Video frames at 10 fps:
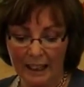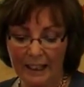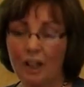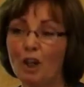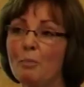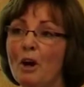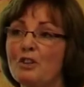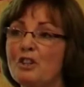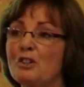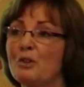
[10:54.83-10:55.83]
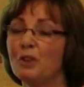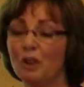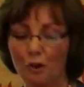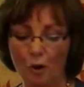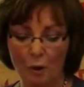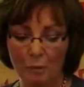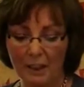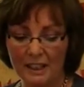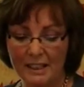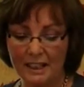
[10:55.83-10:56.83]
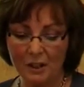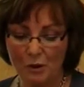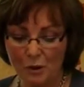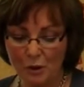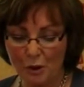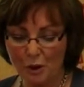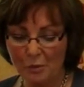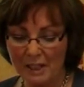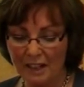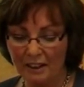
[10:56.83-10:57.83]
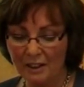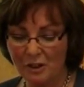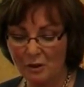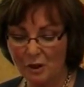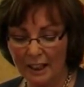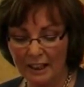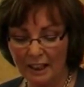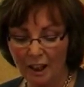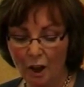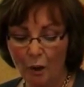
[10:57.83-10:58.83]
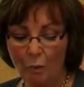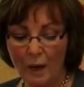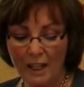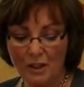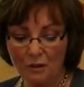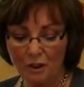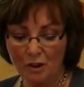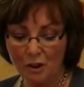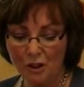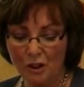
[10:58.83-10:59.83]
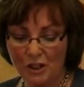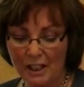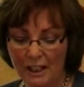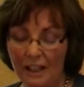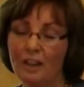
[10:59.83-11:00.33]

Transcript: And then our project's going to incorporate in its resource materials and training ways of introducing